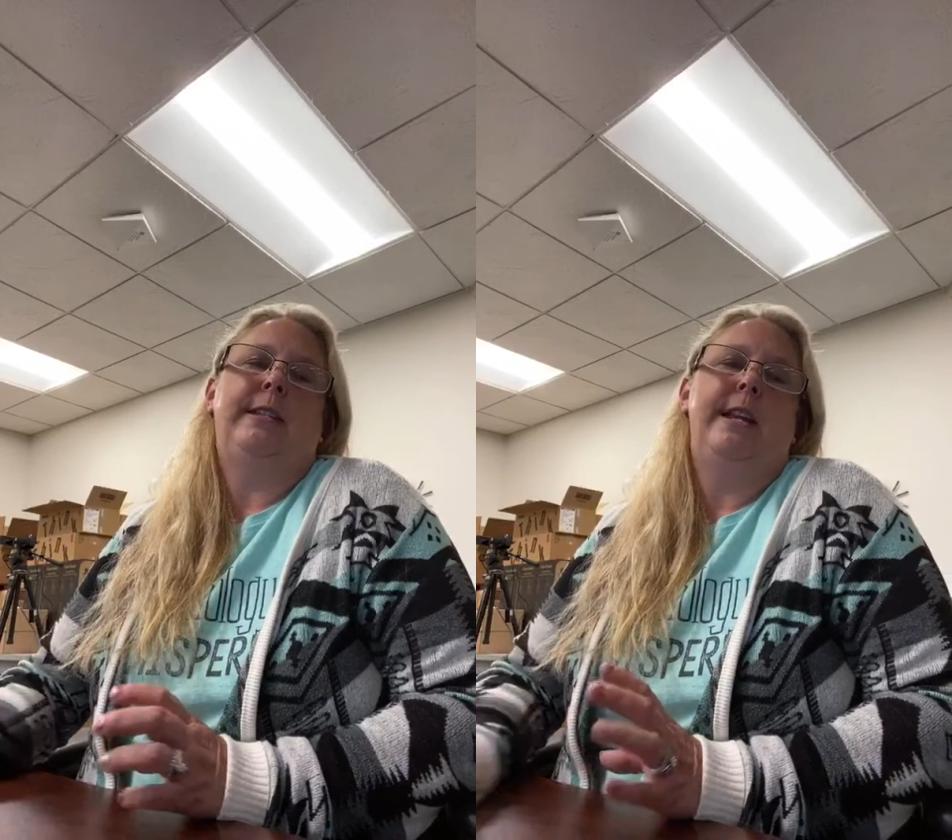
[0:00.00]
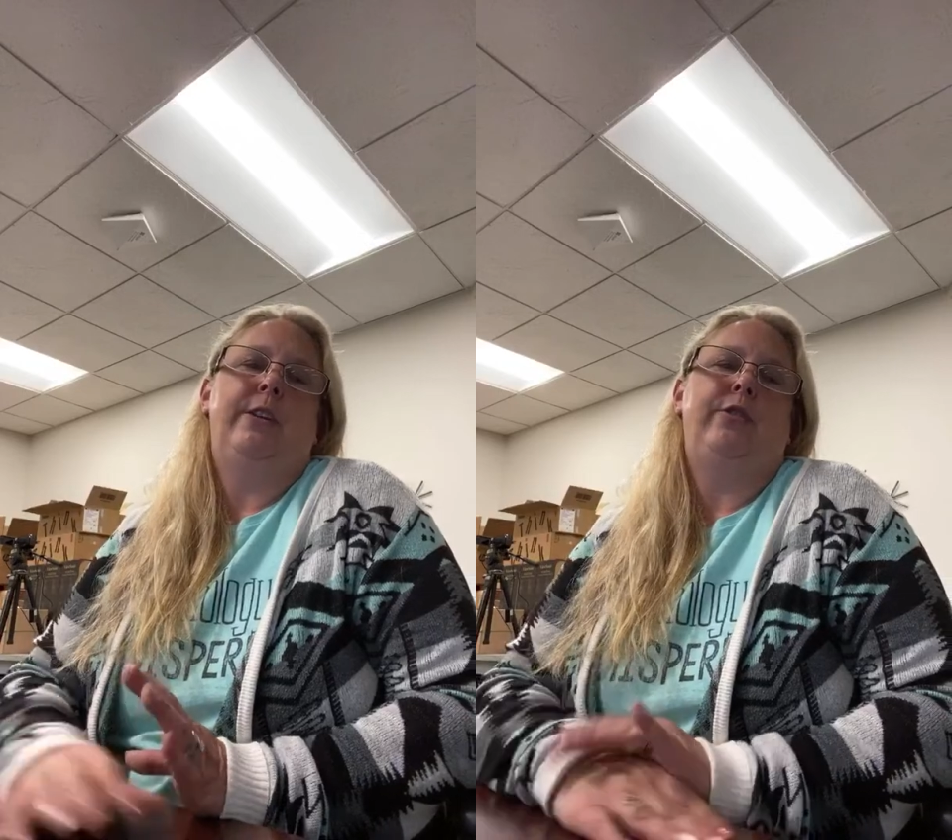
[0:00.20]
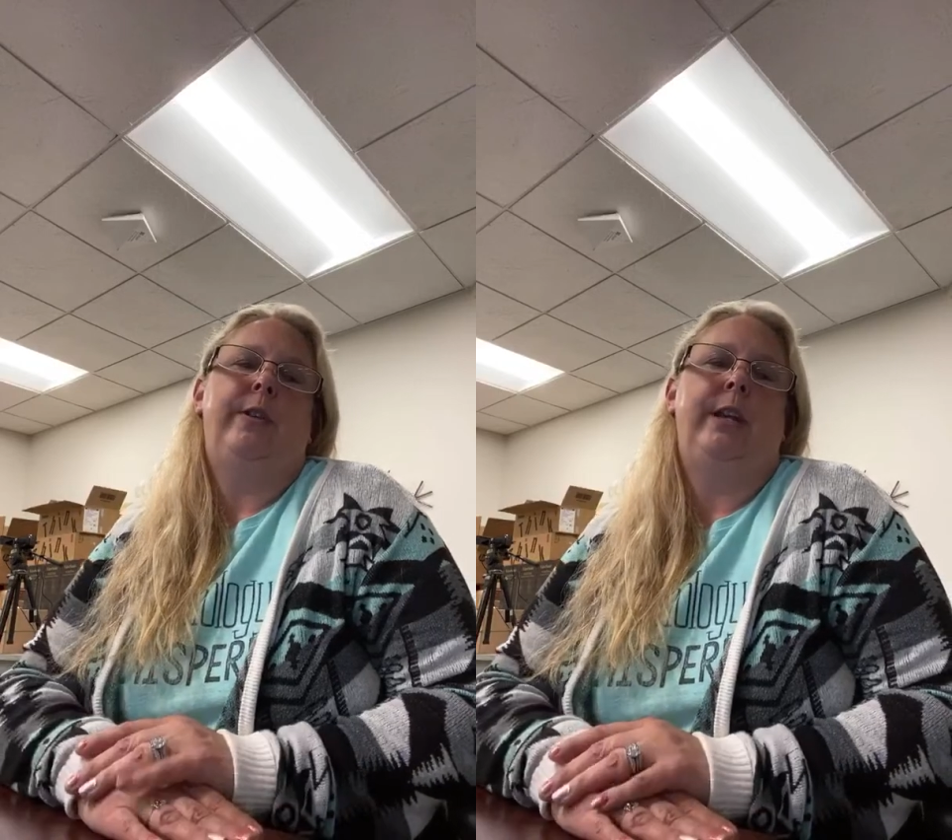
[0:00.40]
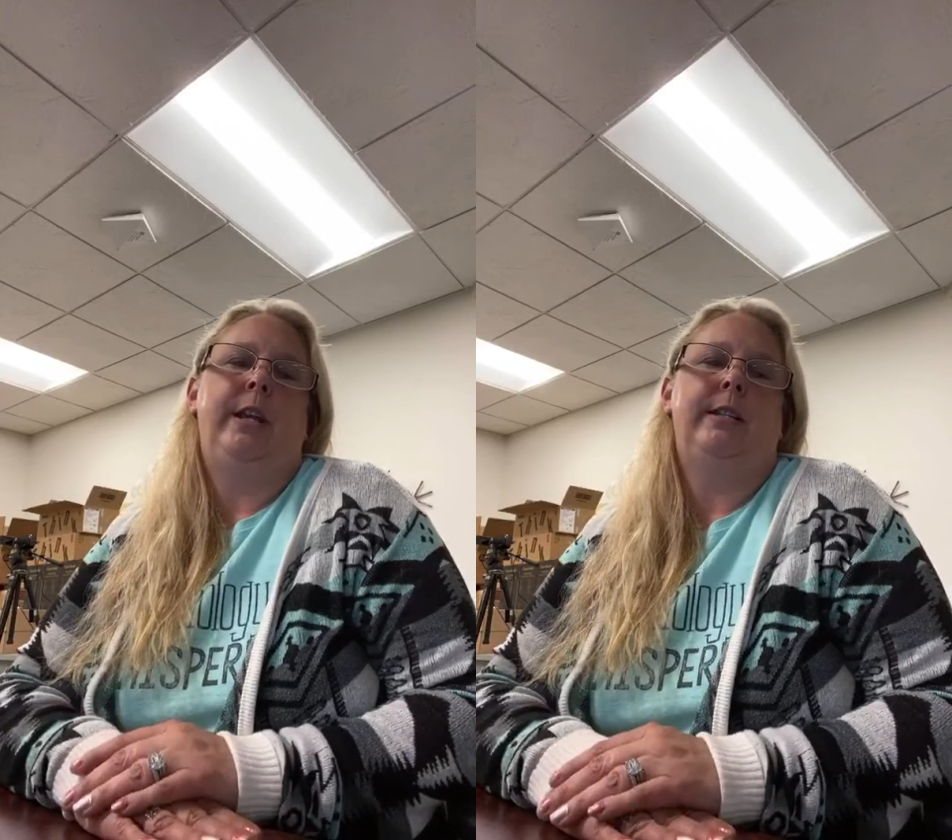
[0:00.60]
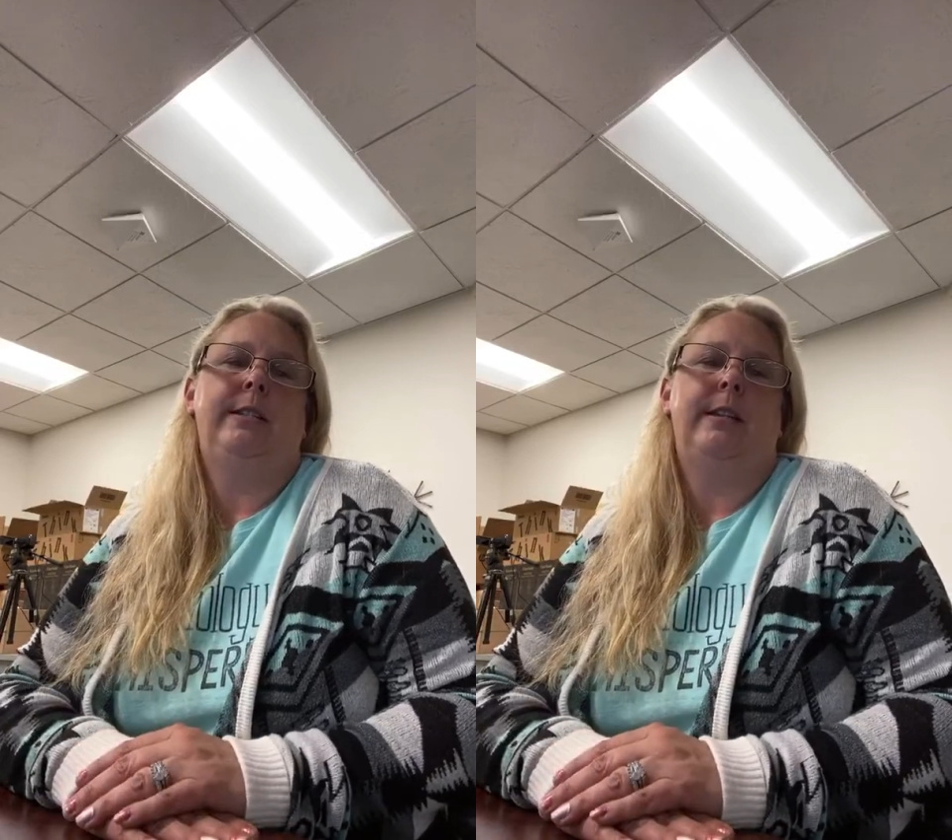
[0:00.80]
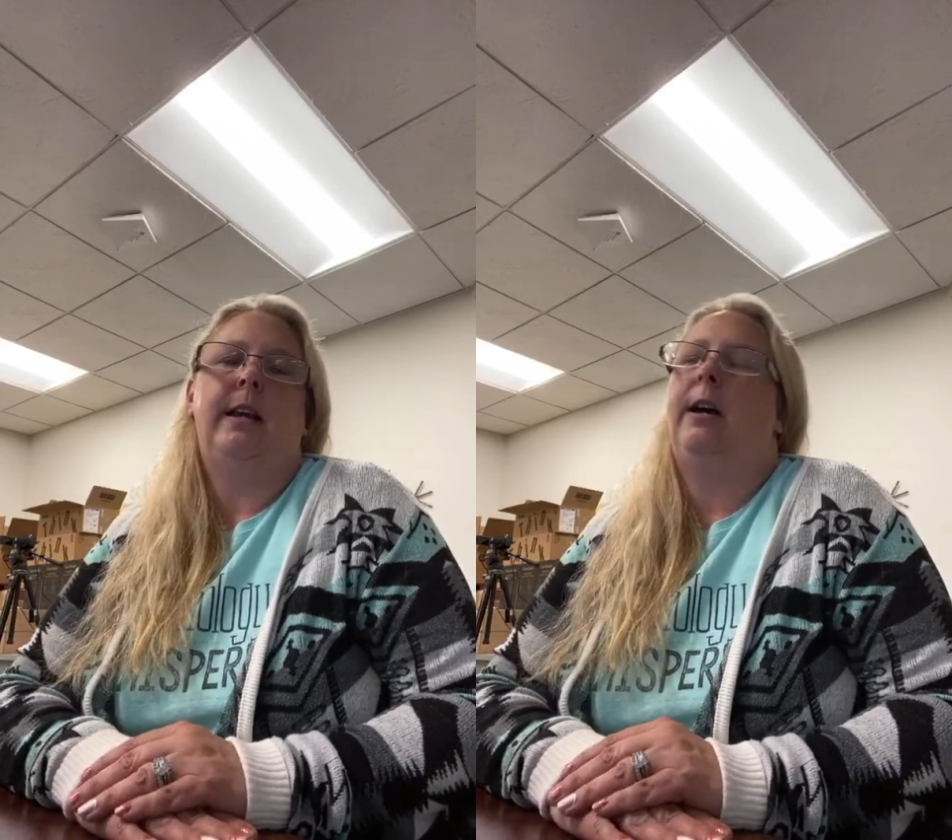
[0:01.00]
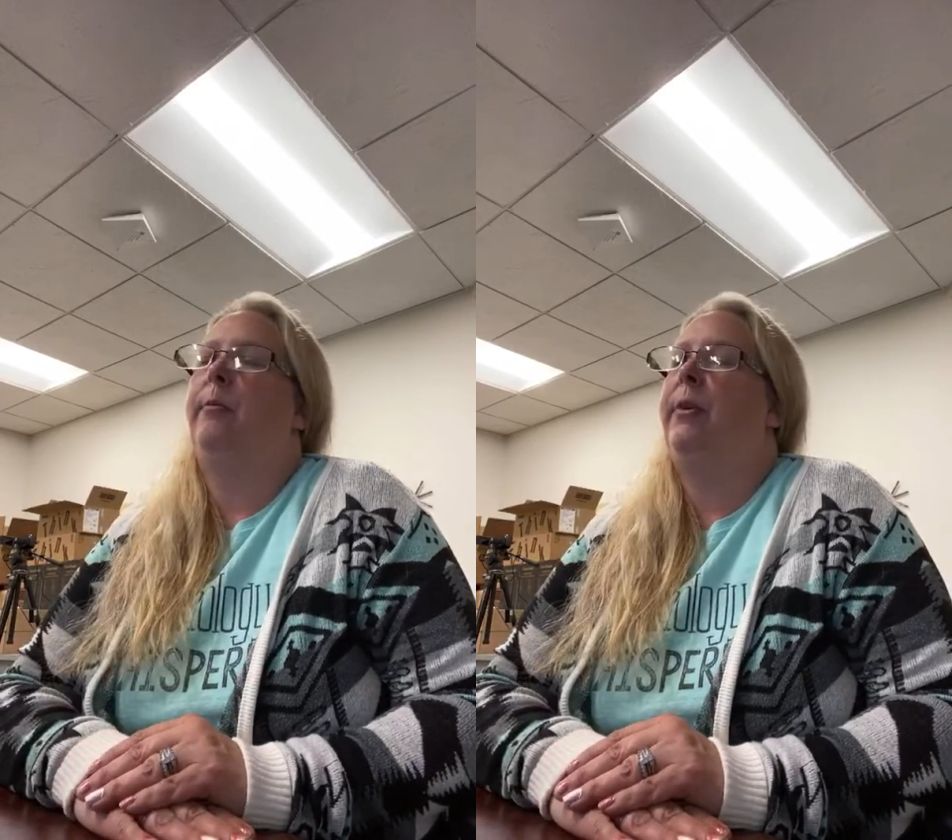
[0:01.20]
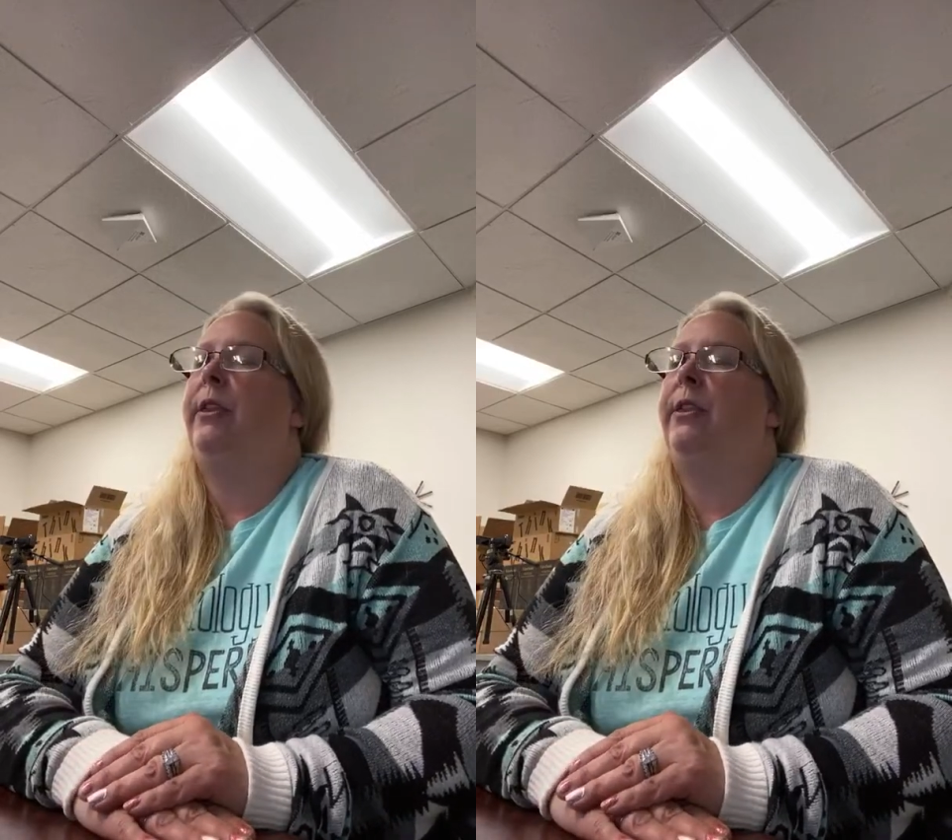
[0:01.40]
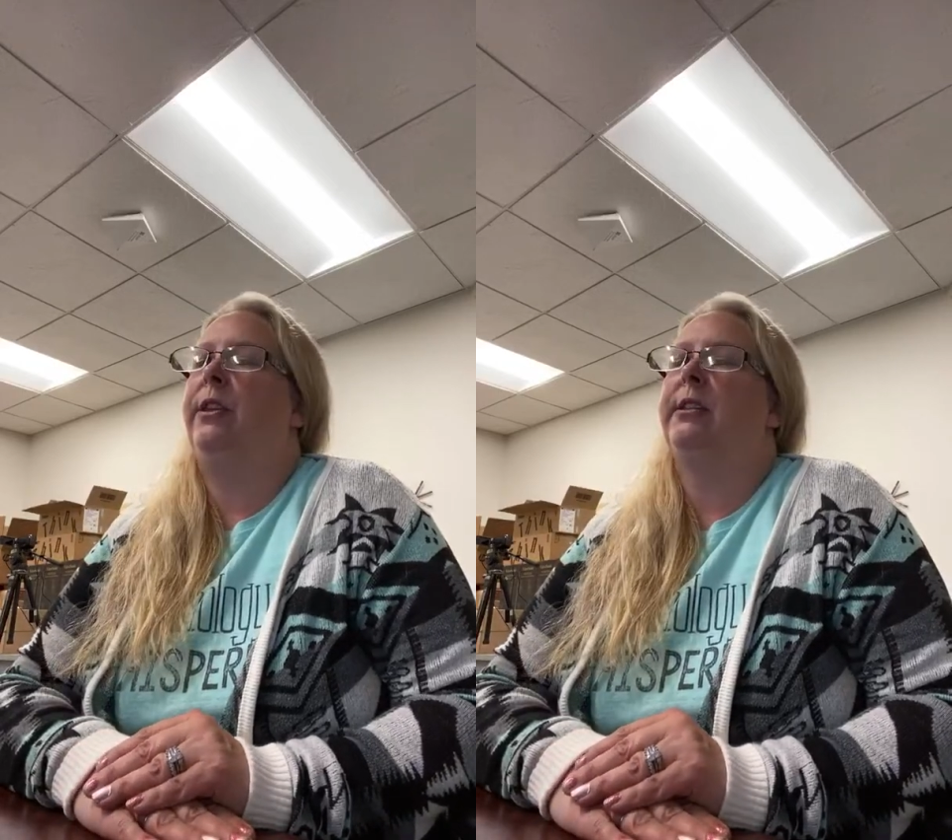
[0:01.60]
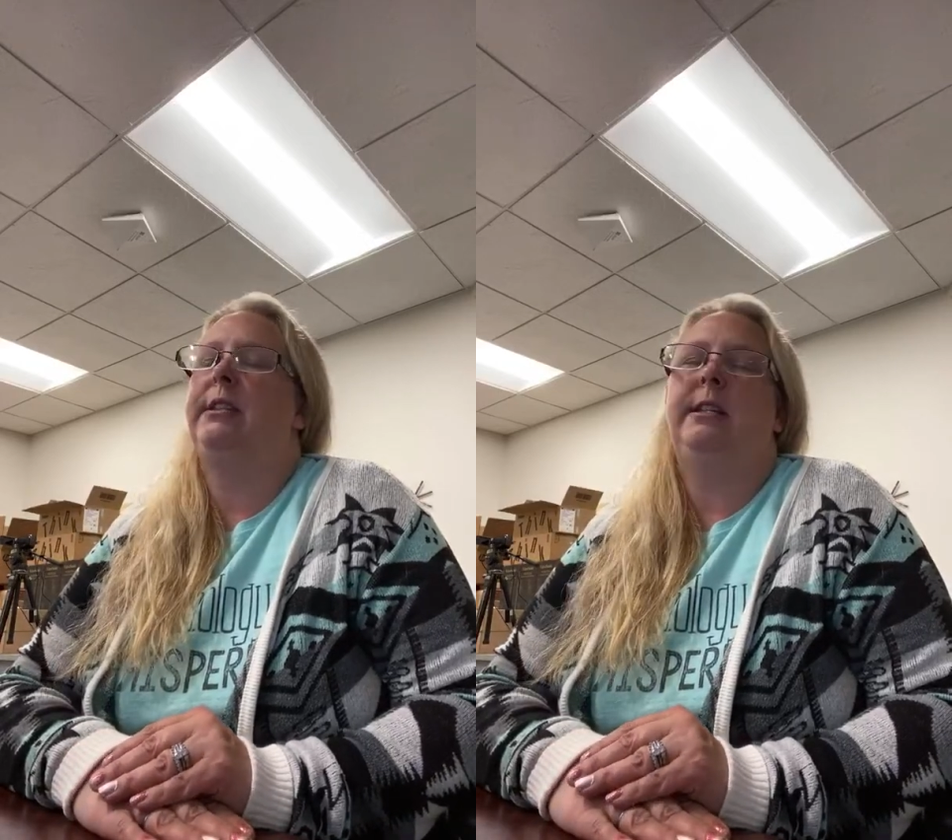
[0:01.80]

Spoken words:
now joining us, this